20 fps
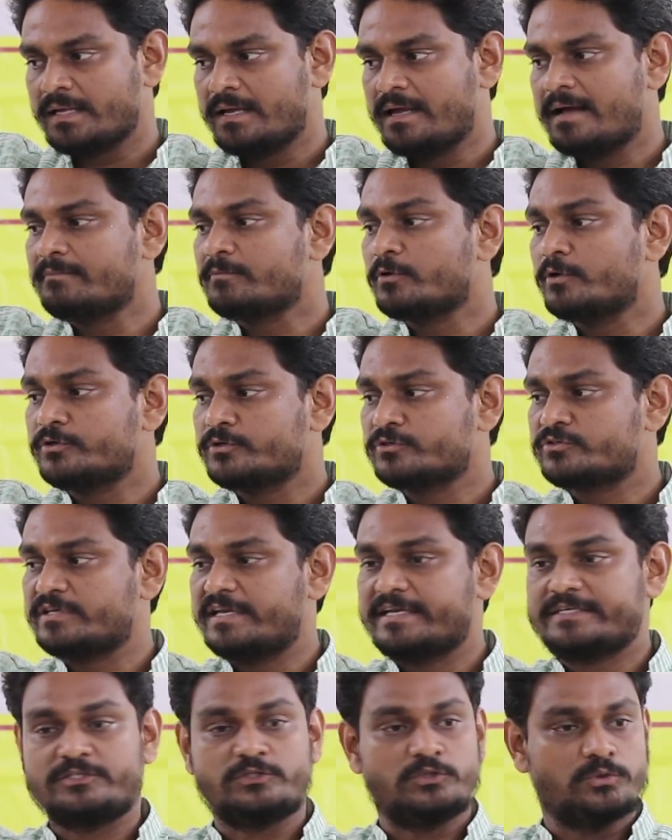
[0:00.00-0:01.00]
I am going to
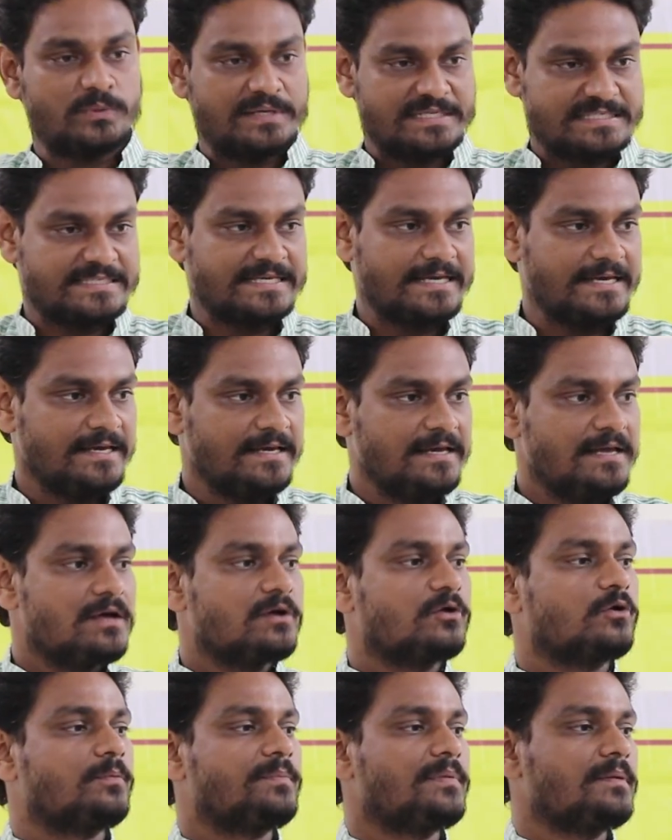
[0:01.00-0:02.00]
select USA,
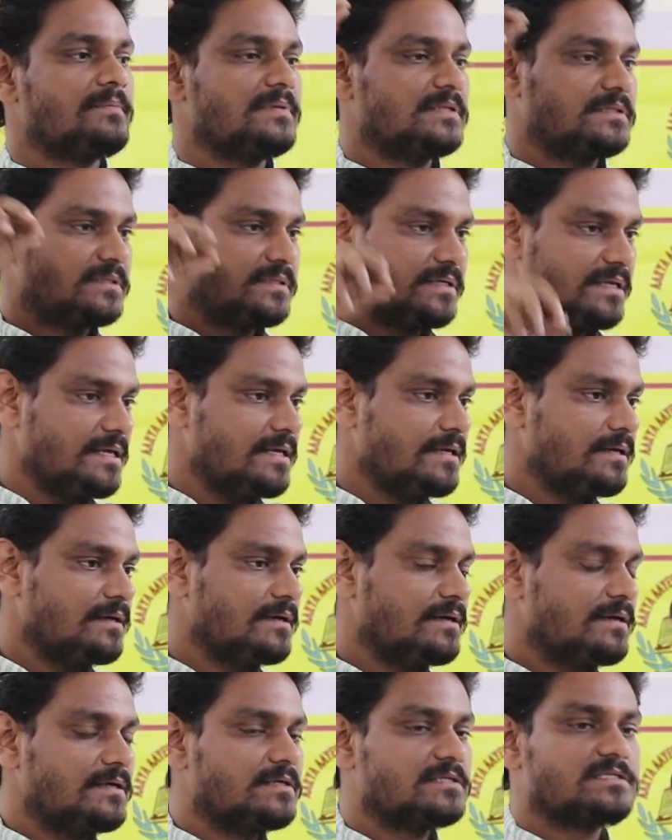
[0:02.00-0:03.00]
group number
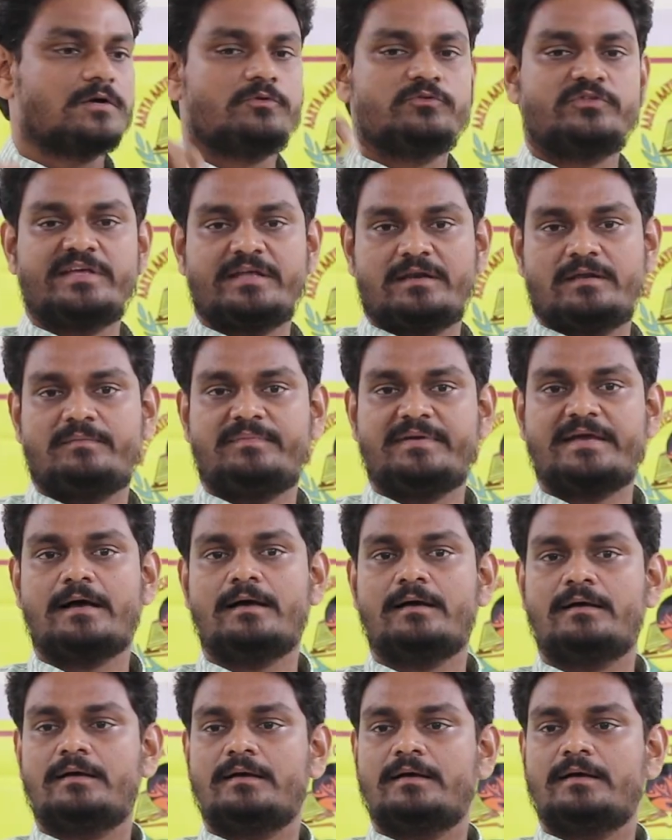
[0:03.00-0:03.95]
3, Saudi Arabia